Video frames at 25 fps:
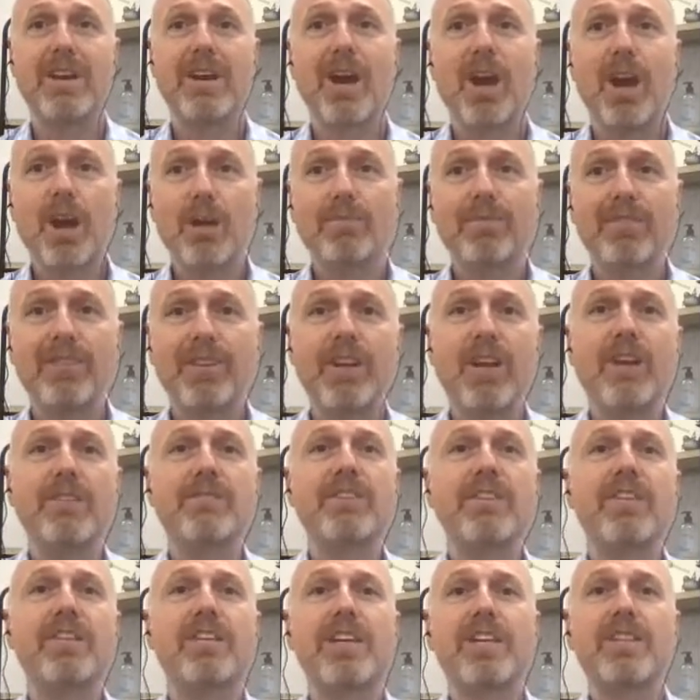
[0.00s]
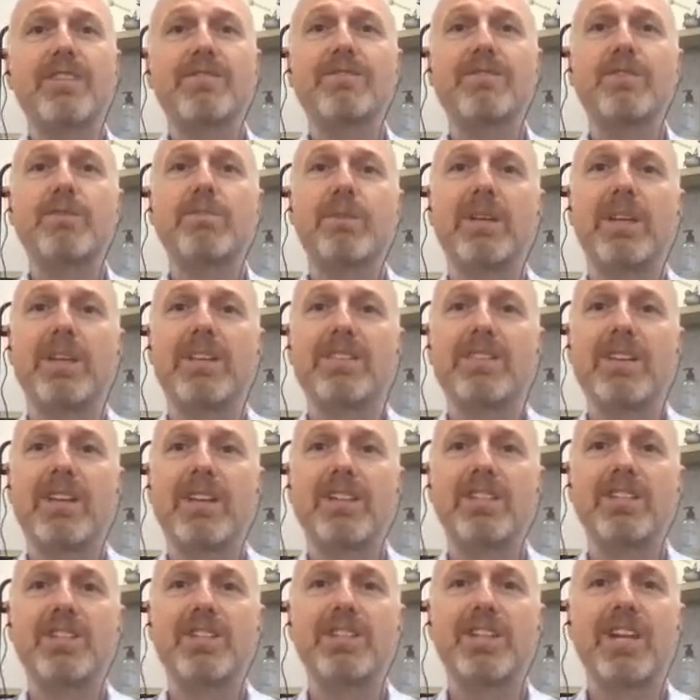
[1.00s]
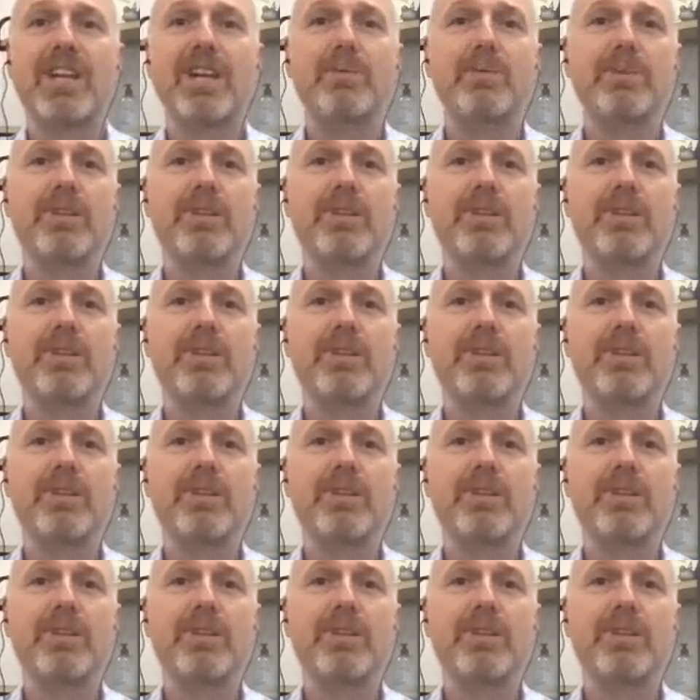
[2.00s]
Hopefully, over the next few minutes, I can share